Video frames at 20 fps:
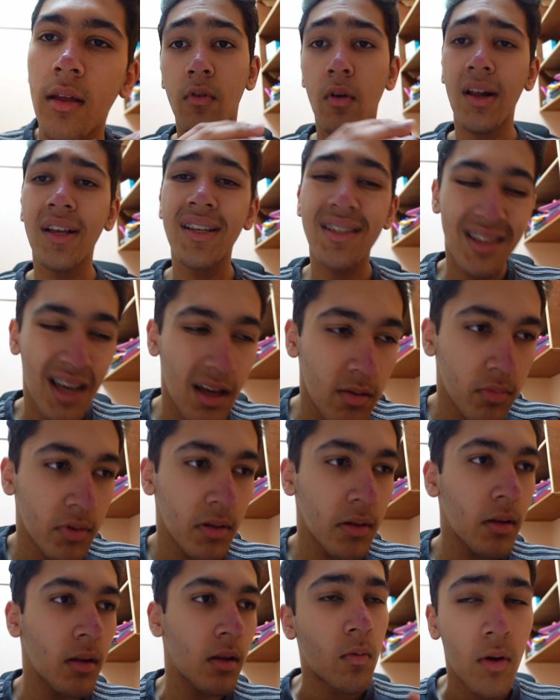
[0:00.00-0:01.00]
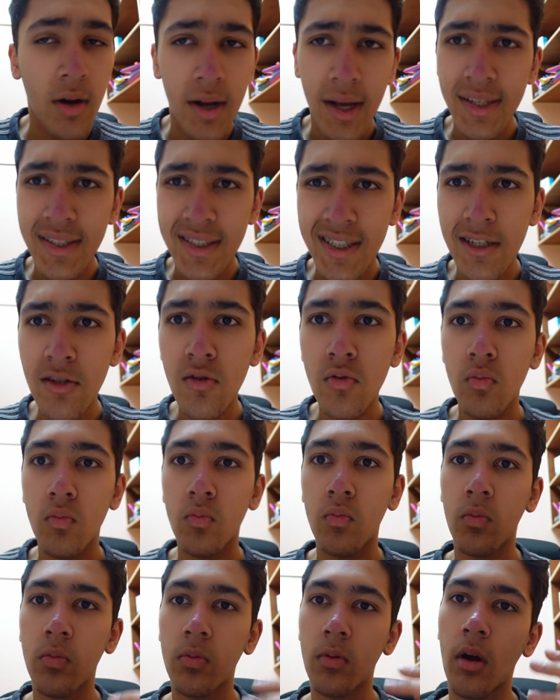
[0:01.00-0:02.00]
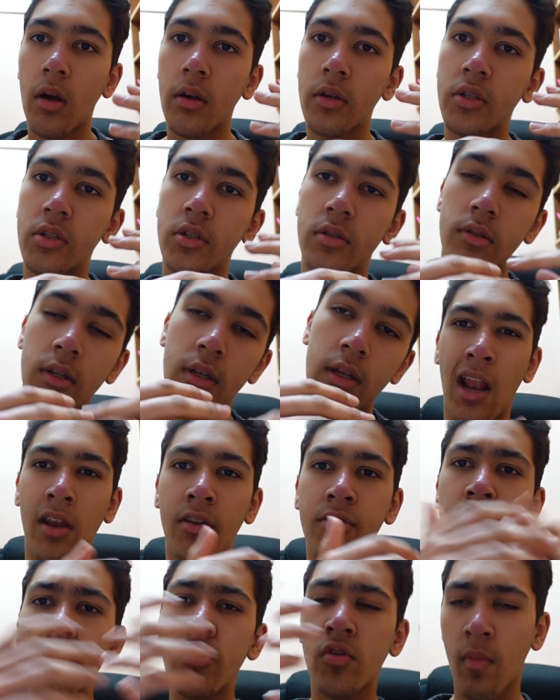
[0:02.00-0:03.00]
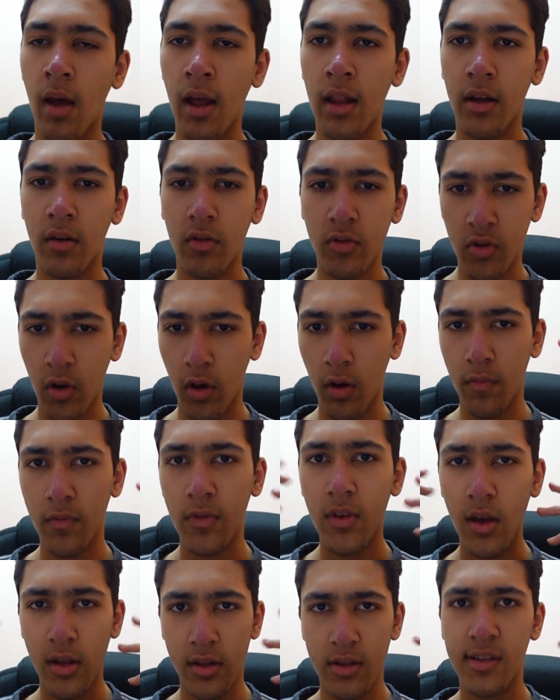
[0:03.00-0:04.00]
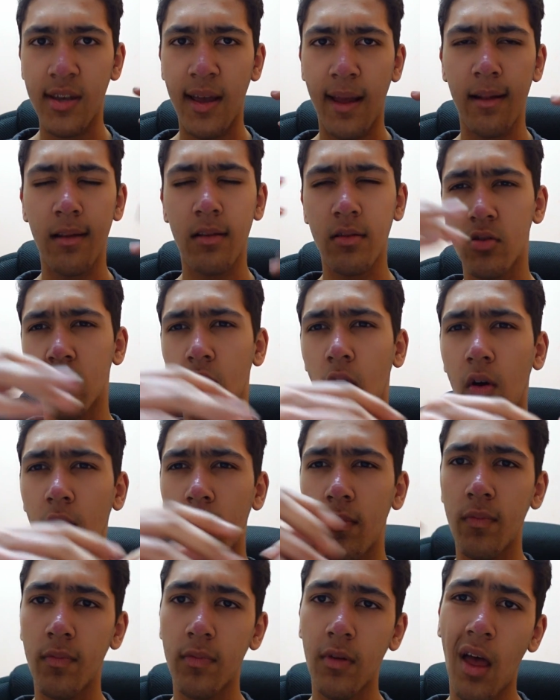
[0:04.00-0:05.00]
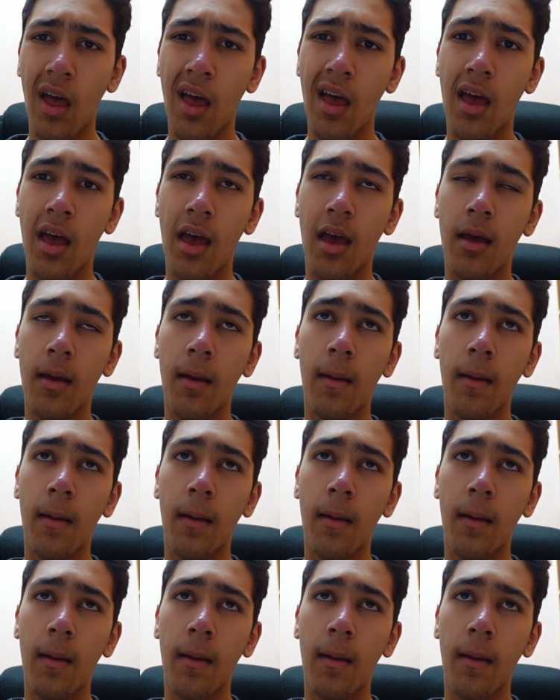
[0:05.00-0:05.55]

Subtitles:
for example, what I did was I'll use my sort of year 10 sort of